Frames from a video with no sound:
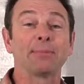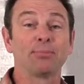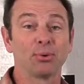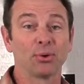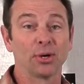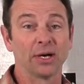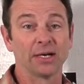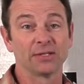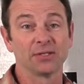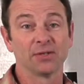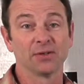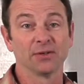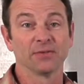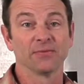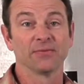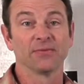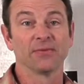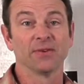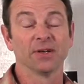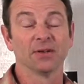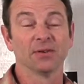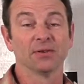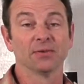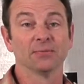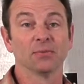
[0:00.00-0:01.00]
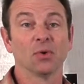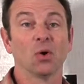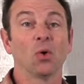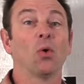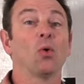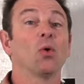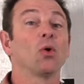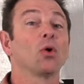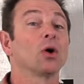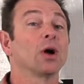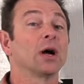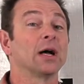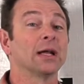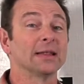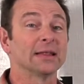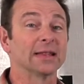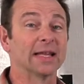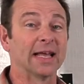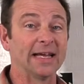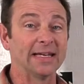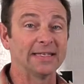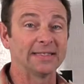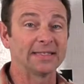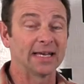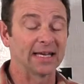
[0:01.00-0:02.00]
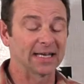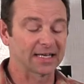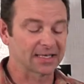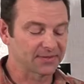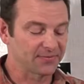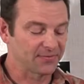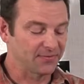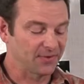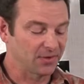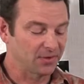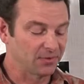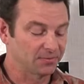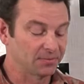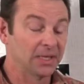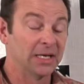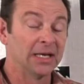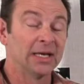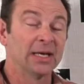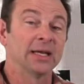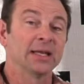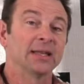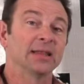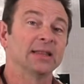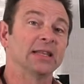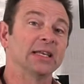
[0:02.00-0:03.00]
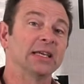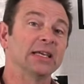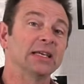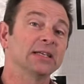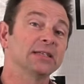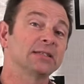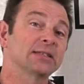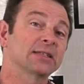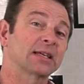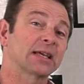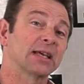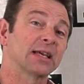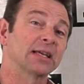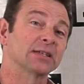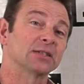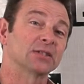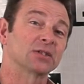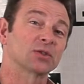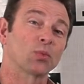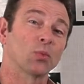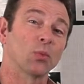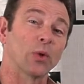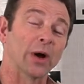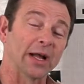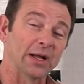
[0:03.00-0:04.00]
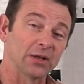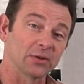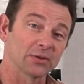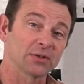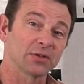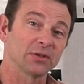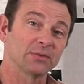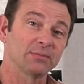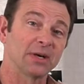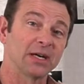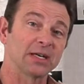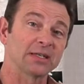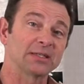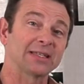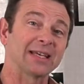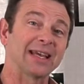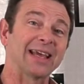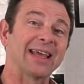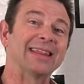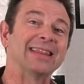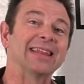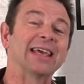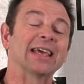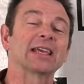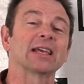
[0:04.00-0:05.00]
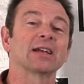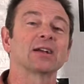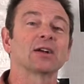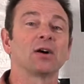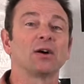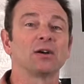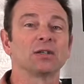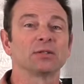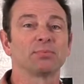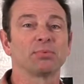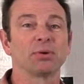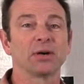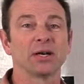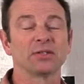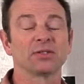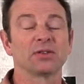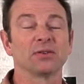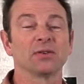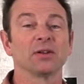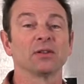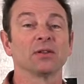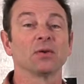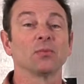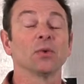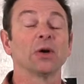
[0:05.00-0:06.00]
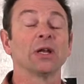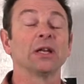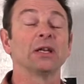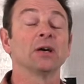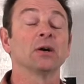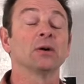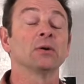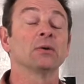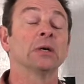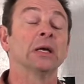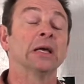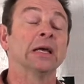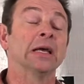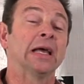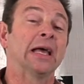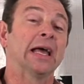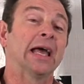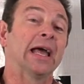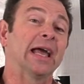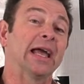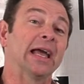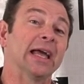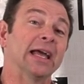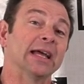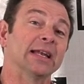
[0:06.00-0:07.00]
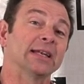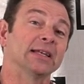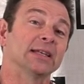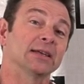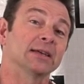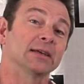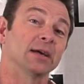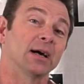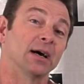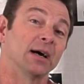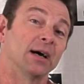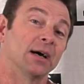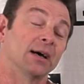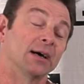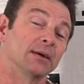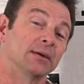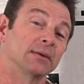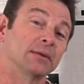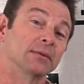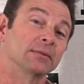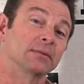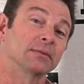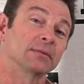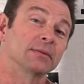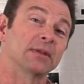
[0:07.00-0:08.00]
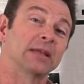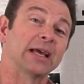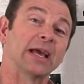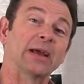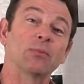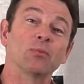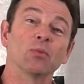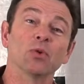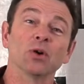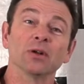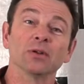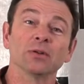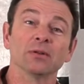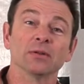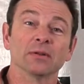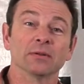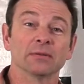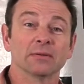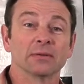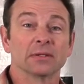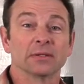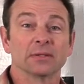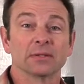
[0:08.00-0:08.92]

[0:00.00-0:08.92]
pressure foam or a latex foam. These can swell too much and they can cause pressure on the window, and uh, they will